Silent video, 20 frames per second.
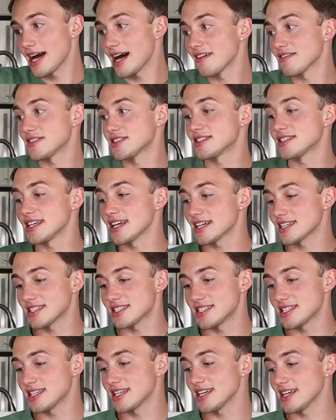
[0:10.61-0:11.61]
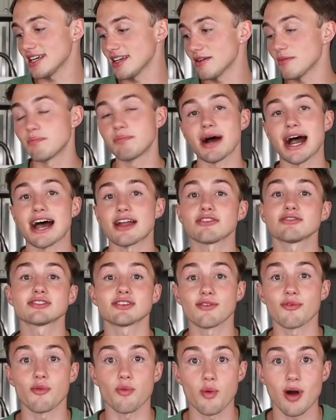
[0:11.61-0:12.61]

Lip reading: have 16 bottles of